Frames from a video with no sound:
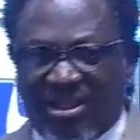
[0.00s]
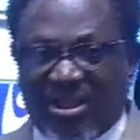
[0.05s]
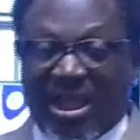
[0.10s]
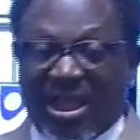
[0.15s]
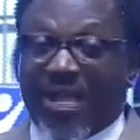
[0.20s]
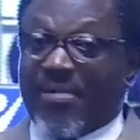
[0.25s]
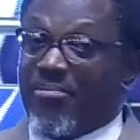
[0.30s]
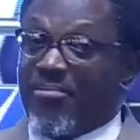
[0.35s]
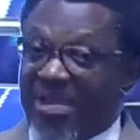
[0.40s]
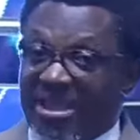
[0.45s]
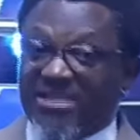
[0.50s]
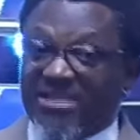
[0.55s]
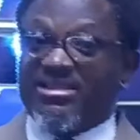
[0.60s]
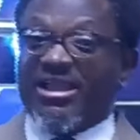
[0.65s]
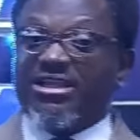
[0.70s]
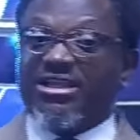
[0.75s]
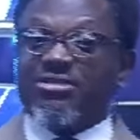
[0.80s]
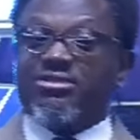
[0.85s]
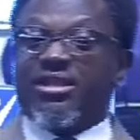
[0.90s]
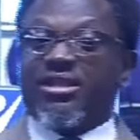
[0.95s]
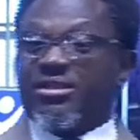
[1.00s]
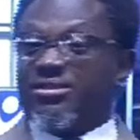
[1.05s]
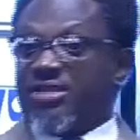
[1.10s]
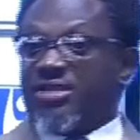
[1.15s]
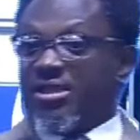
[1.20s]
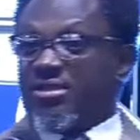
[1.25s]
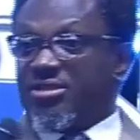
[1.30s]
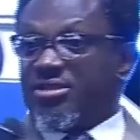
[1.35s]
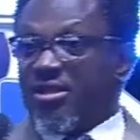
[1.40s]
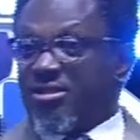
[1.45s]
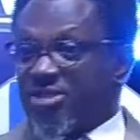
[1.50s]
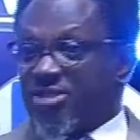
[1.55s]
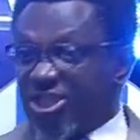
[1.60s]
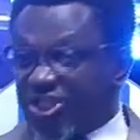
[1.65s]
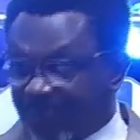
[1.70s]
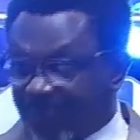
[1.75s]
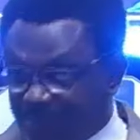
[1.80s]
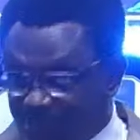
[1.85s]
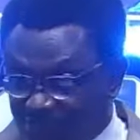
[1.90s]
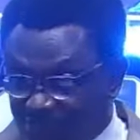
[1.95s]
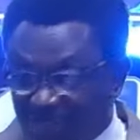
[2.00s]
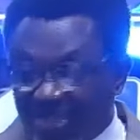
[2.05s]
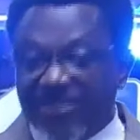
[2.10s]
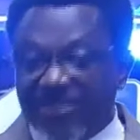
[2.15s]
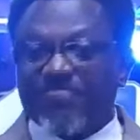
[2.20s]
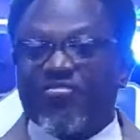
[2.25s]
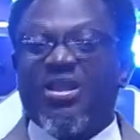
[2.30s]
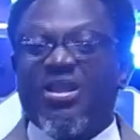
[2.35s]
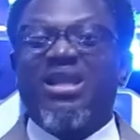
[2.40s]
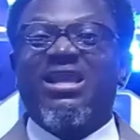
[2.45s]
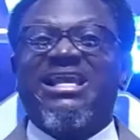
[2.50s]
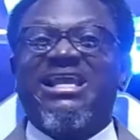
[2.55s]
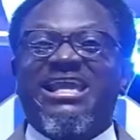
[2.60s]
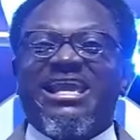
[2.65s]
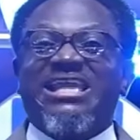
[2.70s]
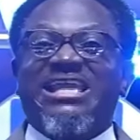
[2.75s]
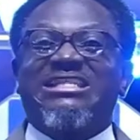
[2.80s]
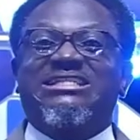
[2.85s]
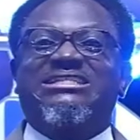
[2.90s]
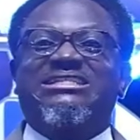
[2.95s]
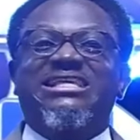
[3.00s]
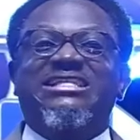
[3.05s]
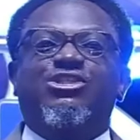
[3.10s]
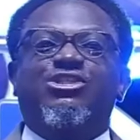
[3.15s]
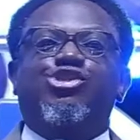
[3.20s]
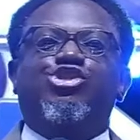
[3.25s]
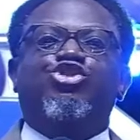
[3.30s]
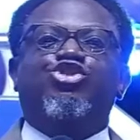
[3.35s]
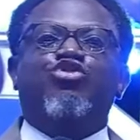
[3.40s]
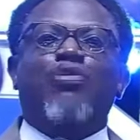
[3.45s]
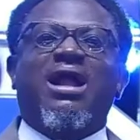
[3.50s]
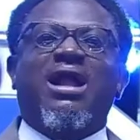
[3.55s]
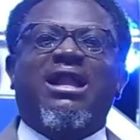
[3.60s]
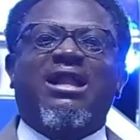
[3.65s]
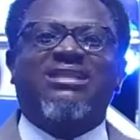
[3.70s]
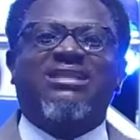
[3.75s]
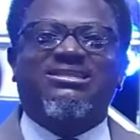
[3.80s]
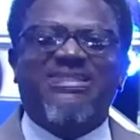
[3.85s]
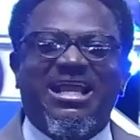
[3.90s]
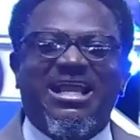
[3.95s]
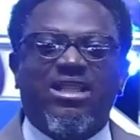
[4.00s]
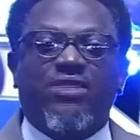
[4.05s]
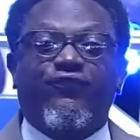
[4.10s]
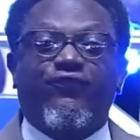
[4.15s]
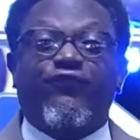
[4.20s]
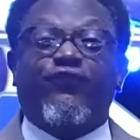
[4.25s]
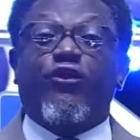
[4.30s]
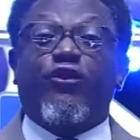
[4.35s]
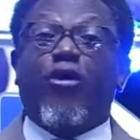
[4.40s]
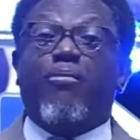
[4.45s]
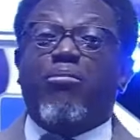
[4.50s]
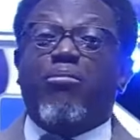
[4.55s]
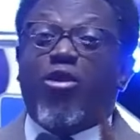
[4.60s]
I mean the species, is distracted from